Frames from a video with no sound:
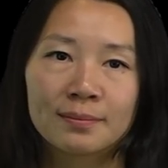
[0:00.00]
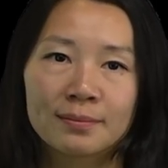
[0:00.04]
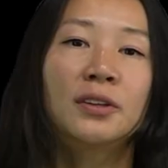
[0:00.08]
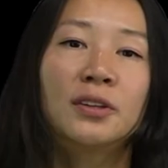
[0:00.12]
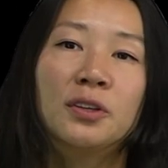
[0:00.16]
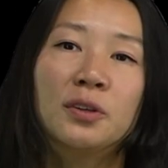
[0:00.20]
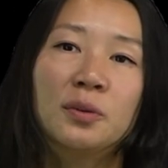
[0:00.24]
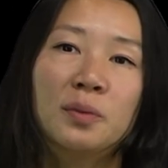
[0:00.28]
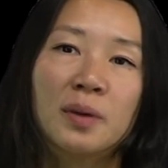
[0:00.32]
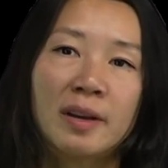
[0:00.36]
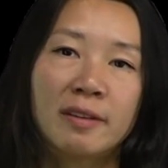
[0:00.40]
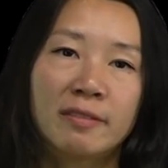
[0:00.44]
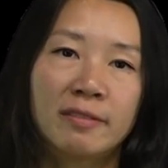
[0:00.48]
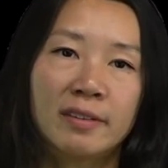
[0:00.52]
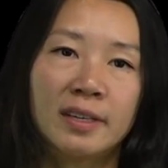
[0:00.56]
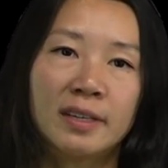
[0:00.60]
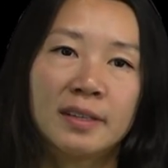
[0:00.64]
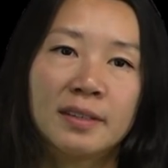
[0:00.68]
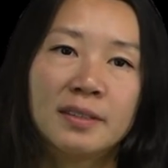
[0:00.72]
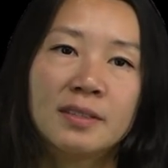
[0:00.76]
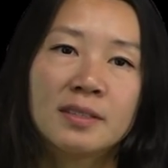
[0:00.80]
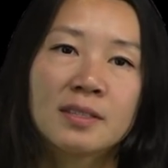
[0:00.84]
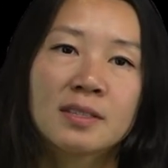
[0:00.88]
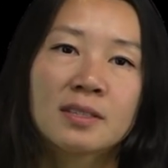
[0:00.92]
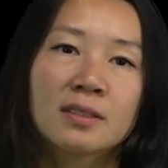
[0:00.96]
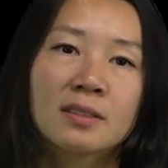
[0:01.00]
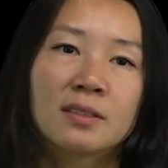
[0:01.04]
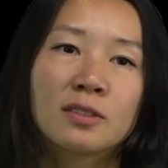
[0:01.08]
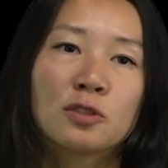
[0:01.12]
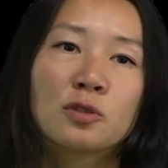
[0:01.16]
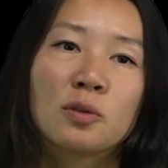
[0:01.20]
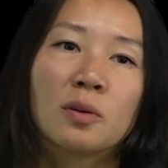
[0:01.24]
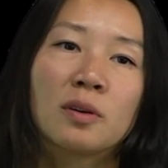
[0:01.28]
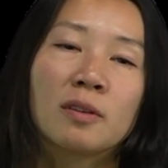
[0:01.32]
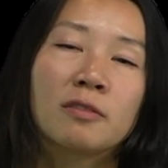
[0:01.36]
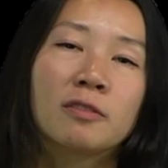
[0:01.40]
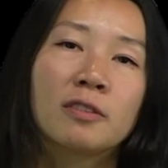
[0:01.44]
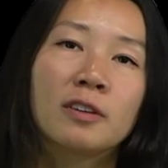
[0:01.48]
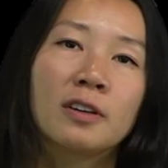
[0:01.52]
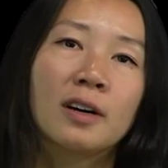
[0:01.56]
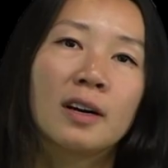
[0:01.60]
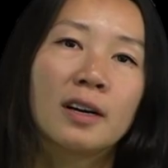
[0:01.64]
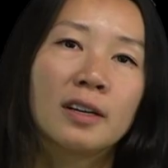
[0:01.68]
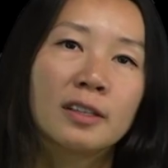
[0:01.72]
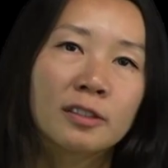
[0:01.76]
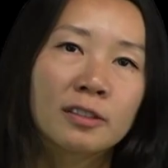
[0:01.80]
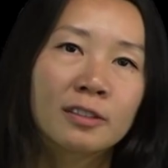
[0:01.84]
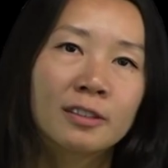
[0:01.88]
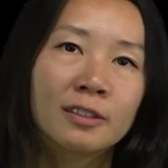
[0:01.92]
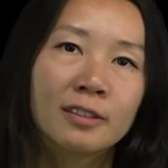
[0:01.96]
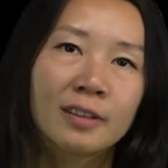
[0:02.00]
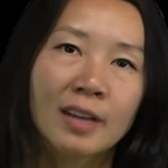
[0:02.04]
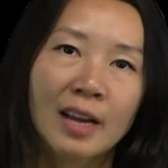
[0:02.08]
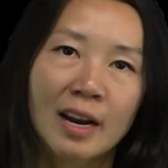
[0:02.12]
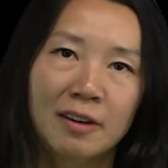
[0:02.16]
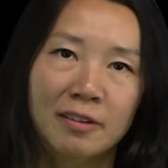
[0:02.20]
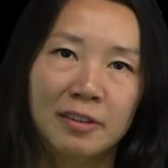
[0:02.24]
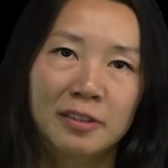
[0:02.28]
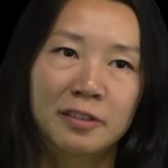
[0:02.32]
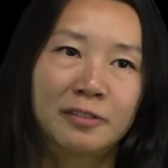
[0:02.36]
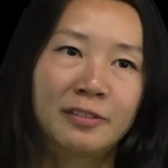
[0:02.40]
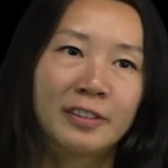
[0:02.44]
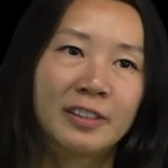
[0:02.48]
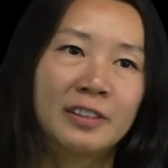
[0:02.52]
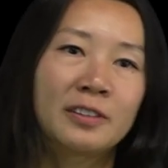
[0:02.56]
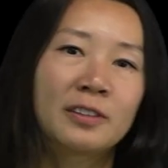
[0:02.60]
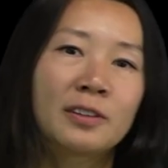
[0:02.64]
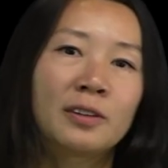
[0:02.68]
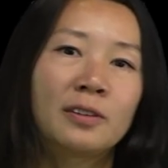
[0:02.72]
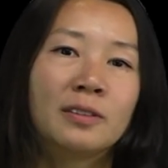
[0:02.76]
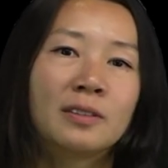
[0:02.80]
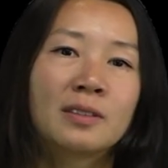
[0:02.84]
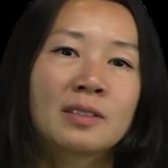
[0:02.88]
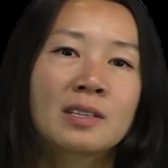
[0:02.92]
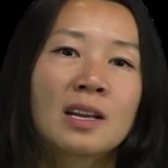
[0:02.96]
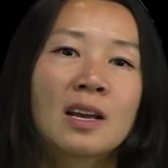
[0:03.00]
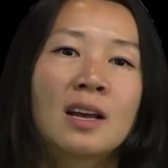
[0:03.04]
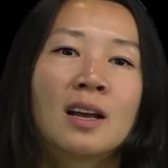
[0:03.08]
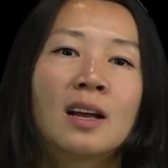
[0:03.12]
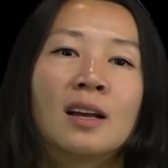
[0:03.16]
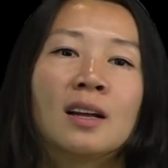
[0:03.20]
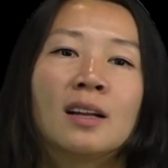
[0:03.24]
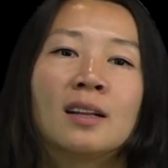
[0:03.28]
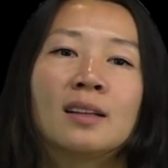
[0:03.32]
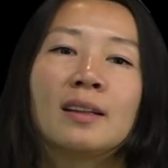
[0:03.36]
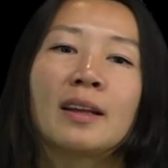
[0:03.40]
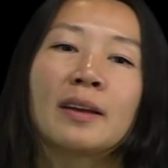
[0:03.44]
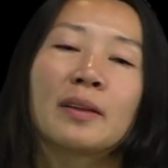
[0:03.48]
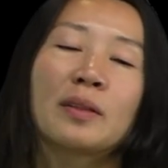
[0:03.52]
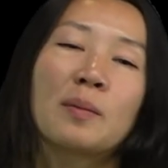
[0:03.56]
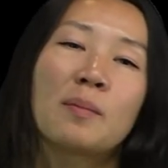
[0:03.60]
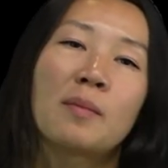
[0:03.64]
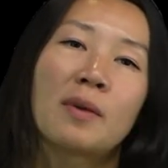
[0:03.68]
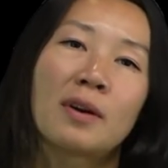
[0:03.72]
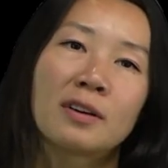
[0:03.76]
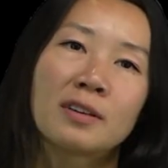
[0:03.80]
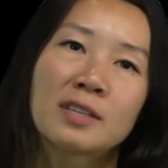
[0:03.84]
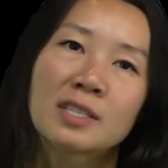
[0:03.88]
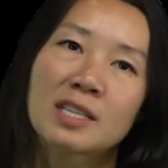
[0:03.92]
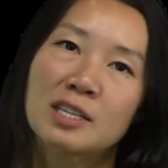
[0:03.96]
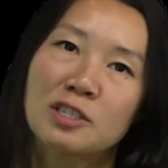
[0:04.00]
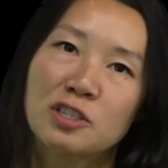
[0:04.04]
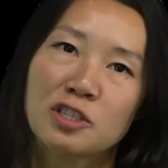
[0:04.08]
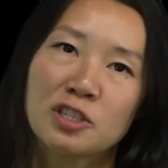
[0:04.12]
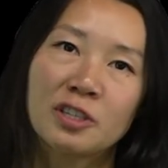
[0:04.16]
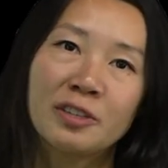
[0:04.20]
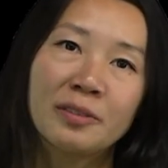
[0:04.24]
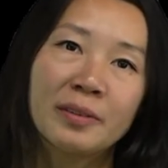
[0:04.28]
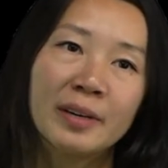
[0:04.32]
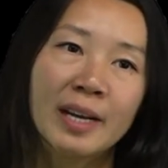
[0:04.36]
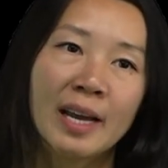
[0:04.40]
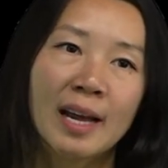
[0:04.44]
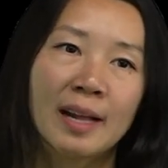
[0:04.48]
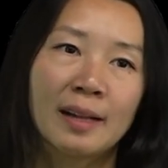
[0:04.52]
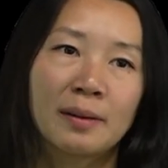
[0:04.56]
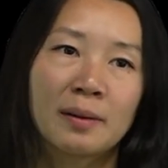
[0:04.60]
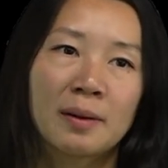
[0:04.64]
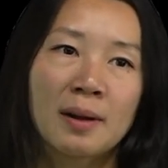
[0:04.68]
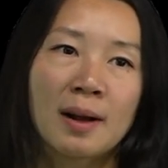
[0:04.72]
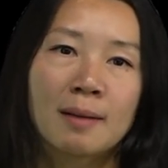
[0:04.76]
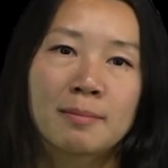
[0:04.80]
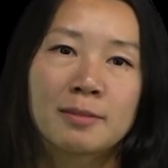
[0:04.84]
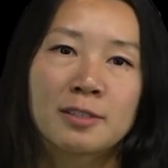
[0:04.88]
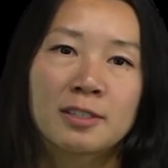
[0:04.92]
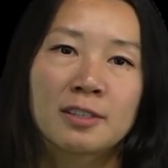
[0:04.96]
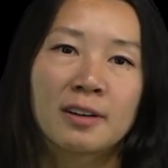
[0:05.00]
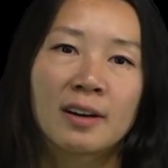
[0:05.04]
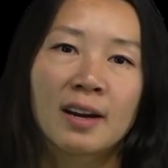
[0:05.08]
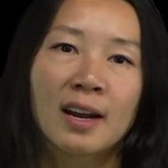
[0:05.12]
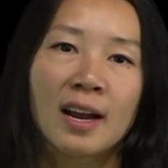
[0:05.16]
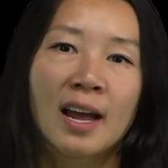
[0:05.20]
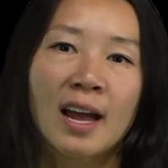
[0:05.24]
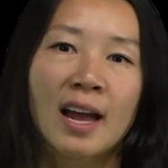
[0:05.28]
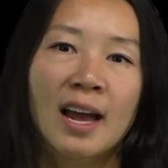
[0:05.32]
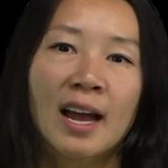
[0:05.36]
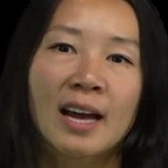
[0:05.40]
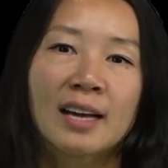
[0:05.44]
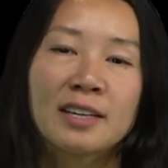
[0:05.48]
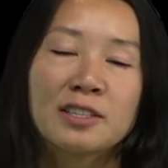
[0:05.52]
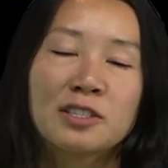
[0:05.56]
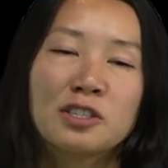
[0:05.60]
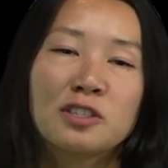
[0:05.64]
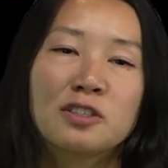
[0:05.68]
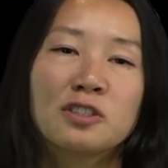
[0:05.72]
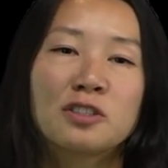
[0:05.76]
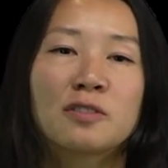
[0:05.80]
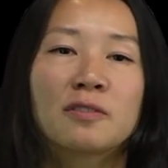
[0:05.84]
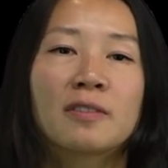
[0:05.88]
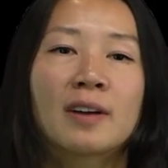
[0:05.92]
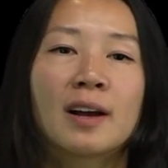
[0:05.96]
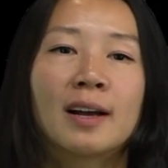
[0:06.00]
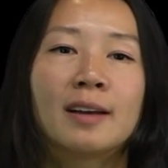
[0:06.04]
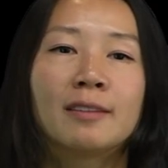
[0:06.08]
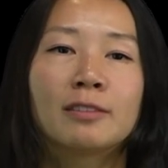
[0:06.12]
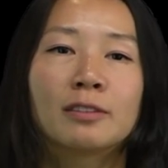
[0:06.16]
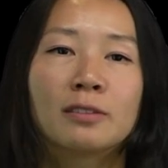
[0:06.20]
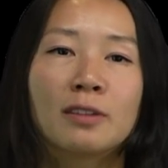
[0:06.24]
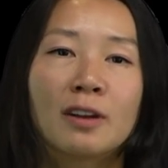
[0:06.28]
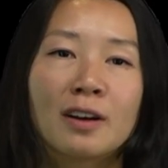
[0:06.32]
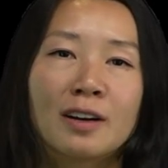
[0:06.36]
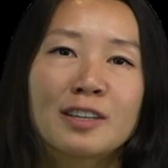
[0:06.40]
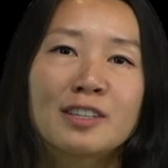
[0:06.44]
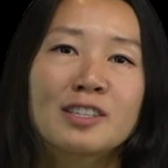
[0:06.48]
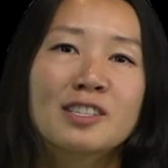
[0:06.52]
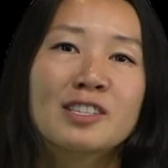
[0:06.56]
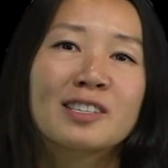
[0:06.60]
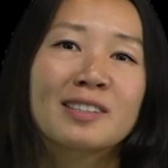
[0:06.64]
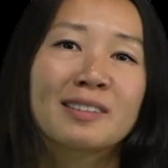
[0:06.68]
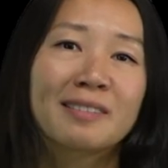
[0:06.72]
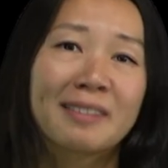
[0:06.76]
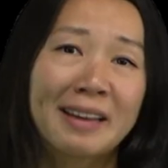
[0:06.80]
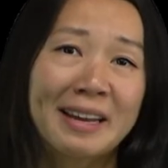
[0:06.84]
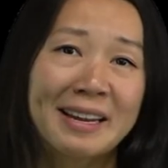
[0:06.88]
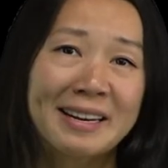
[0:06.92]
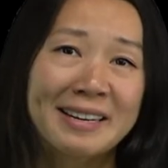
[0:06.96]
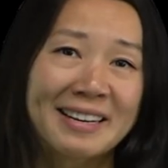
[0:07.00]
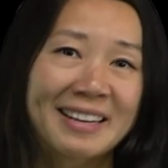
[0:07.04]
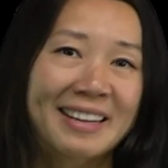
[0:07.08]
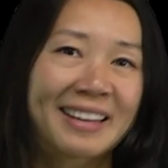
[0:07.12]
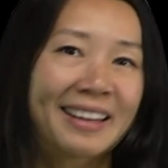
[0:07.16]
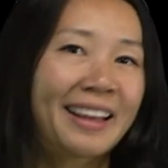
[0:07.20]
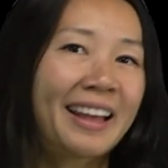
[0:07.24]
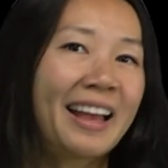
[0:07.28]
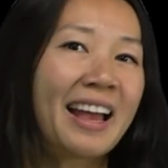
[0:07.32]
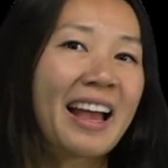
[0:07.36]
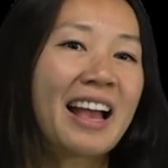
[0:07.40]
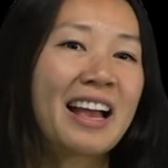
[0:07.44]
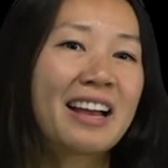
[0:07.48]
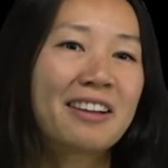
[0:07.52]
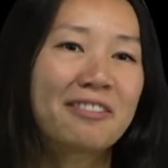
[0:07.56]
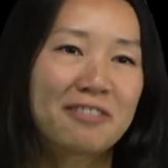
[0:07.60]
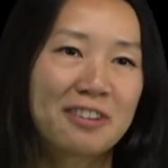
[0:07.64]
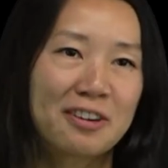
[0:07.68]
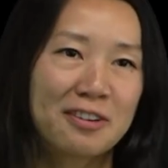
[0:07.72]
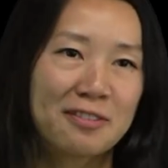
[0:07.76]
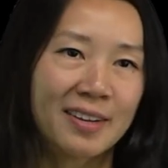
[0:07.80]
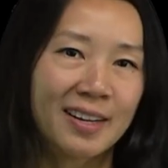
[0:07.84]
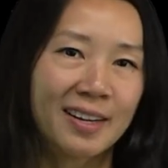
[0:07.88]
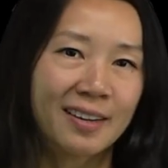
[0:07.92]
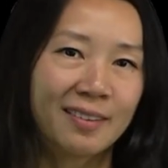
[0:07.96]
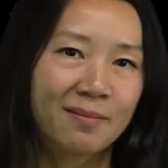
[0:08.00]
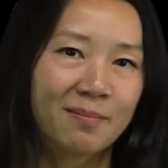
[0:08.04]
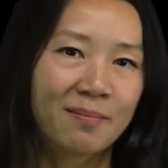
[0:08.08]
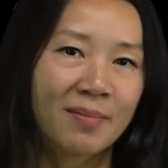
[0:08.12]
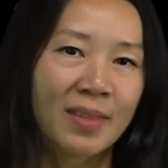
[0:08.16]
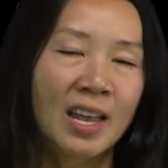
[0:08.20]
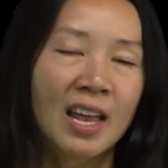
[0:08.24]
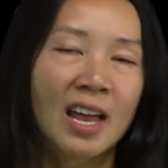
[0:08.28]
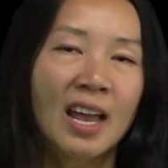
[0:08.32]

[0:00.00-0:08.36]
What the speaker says: UAVs, short for uncrewed aerial vehicles like the Mars Ingenuity helicopter, has to survive launch, landing, and roving,